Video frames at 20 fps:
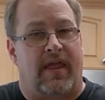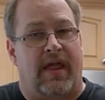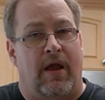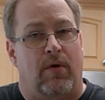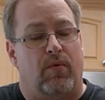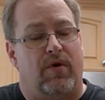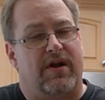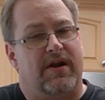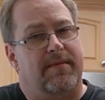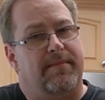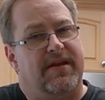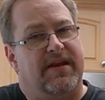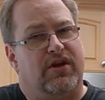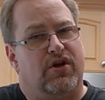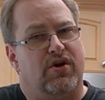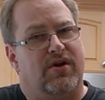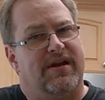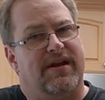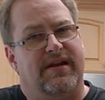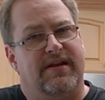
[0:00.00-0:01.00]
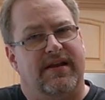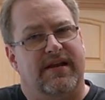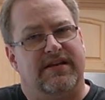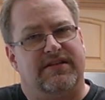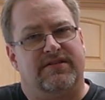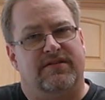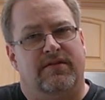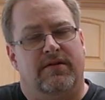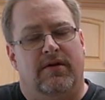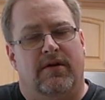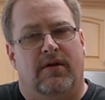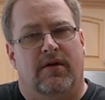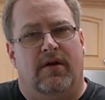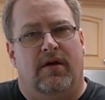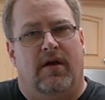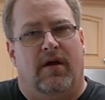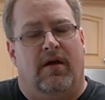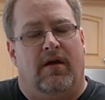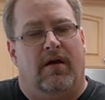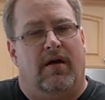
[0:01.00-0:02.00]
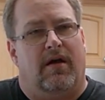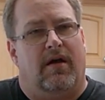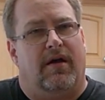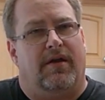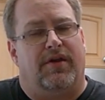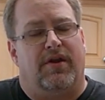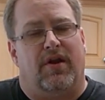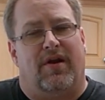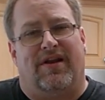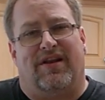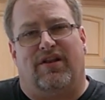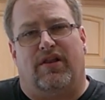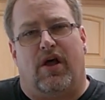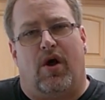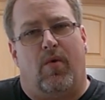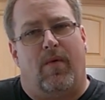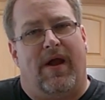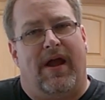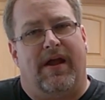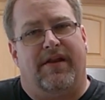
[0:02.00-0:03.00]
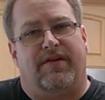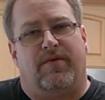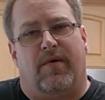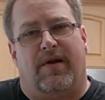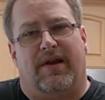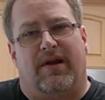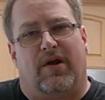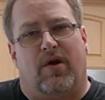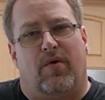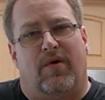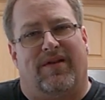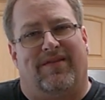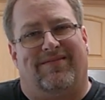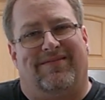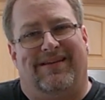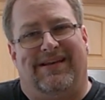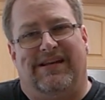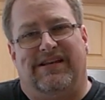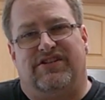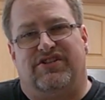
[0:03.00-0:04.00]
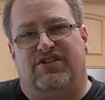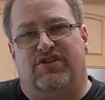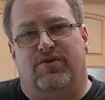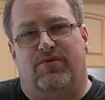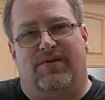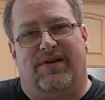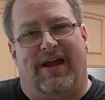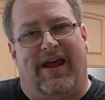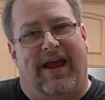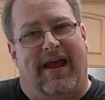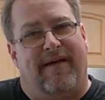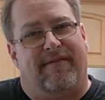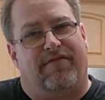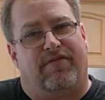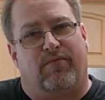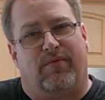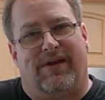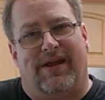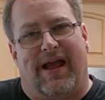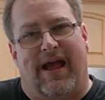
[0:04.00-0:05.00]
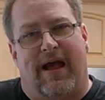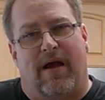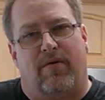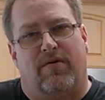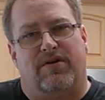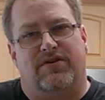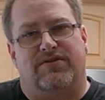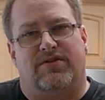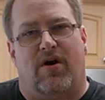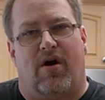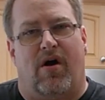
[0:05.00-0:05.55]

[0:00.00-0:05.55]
We're going to be cooking this, on the low end, you want to go at least 2.5, 3 hours,